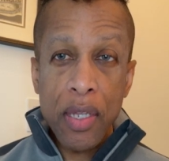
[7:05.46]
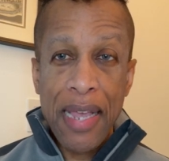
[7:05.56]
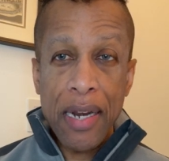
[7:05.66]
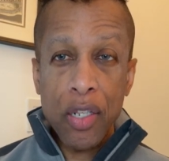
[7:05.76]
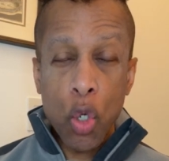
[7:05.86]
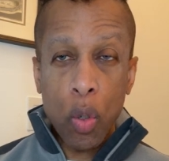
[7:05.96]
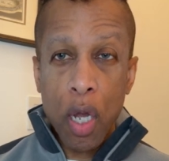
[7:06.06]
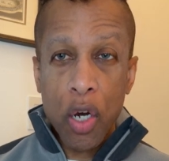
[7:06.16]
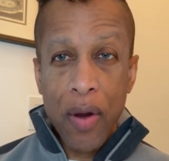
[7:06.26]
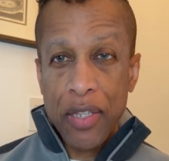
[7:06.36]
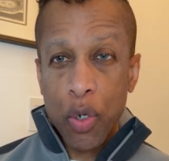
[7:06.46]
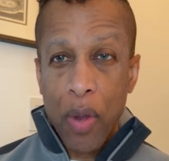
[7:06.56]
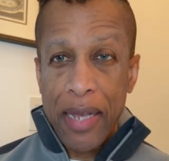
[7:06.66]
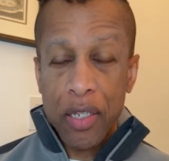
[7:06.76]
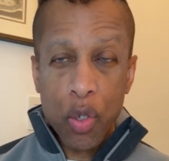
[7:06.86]
the tenant no longer has a
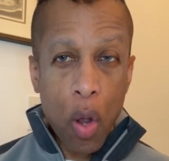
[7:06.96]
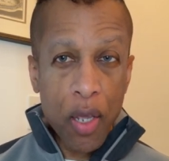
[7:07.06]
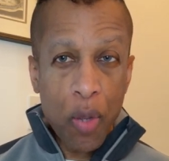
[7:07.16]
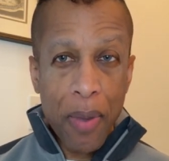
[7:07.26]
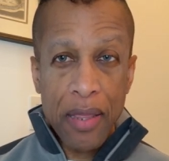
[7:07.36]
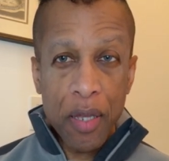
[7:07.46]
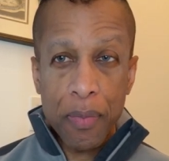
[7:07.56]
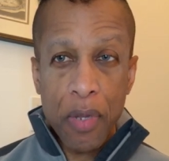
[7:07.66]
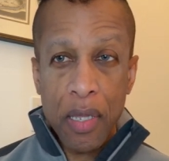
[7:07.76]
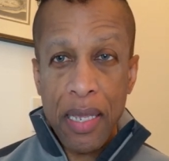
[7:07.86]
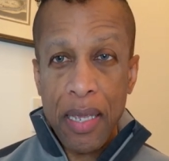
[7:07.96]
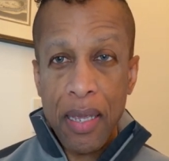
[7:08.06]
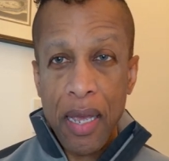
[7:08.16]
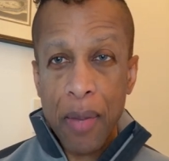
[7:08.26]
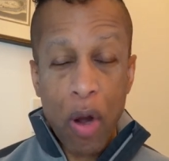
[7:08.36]
right to occupy
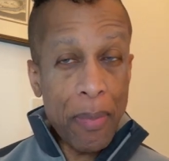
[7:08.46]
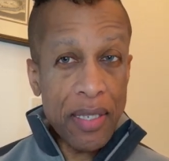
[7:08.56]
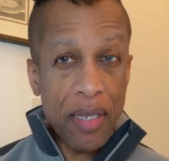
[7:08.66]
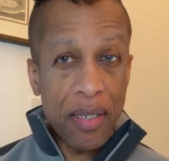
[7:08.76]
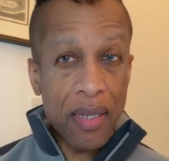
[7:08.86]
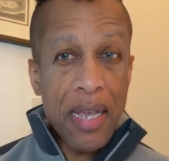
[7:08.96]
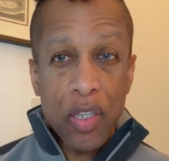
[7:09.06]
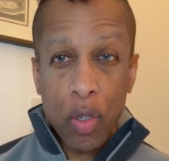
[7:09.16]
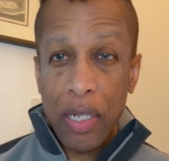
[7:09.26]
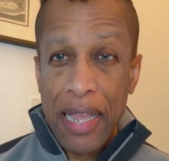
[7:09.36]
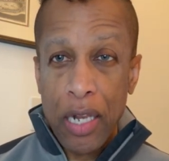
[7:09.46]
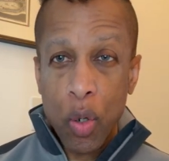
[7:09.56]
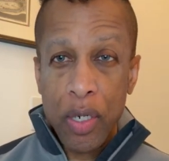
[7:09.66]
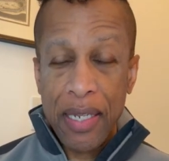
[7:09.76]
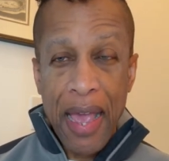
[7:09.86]
the premises. So the
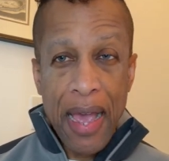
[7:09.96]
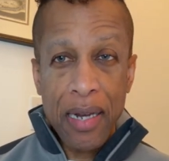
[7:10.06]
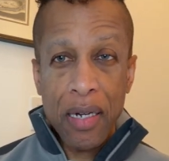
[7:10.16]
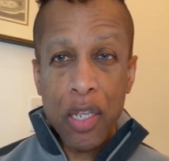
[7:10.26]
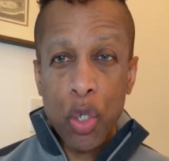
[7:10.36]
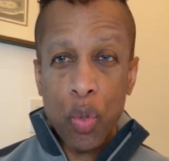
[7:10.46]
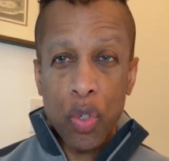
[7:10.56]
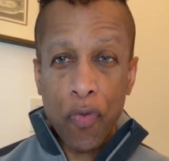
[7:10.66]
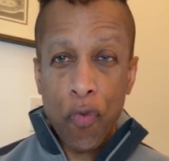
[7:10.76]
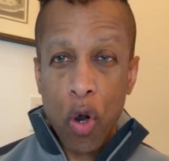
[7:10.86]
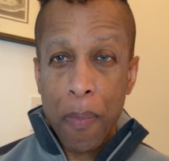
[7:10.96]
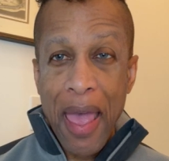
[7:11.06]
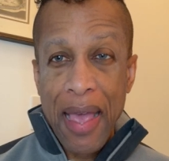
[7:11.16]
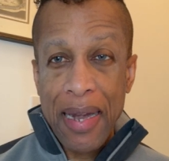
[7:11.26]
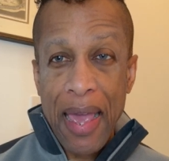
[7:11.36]
landlord can use Form
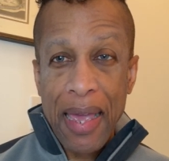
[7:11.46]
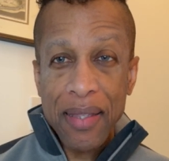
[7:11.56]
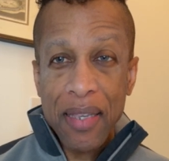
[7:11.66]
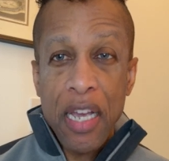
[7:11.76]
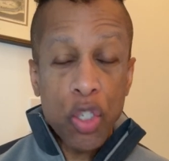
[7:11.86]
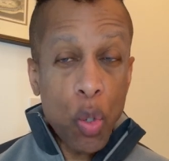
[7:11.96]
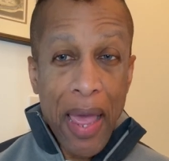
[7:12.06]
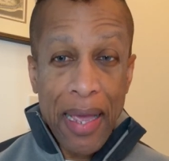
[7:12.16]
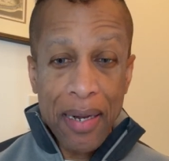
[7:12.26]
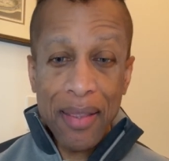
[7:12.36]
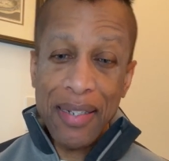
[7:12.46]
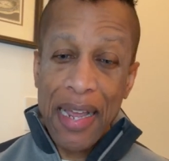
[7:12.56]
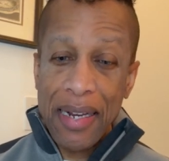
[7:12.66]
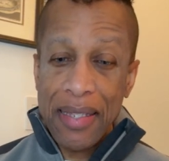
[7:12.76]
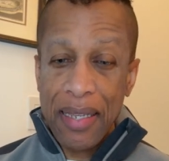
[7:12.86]
N8 to end the
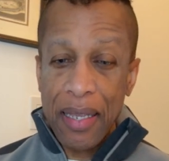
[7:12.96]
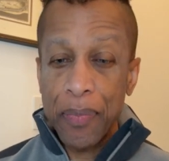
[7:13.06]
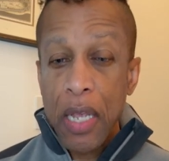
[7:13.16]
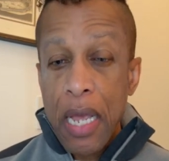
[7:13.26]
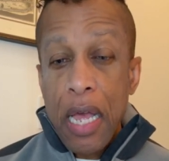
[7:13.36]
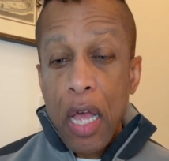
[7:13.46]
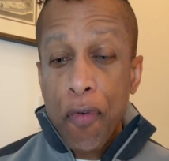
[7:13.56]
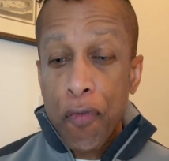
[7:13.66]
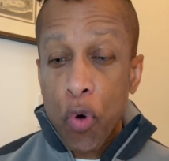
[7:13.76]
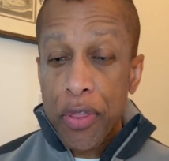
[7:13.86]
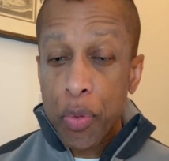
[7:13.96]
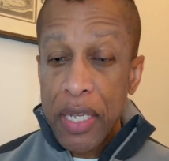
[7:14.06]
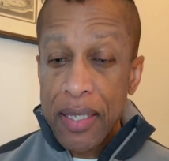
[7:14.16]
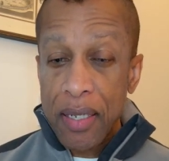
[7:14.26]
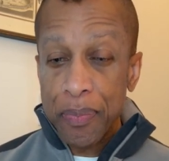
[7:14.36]
tenancy. A fourth
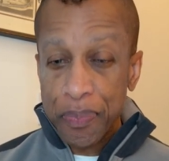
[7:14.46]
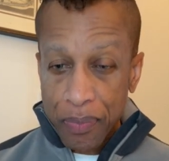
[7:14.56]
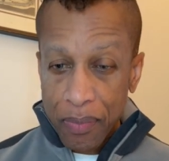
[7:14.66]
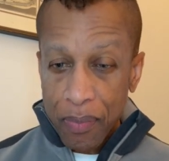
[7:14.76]
reason,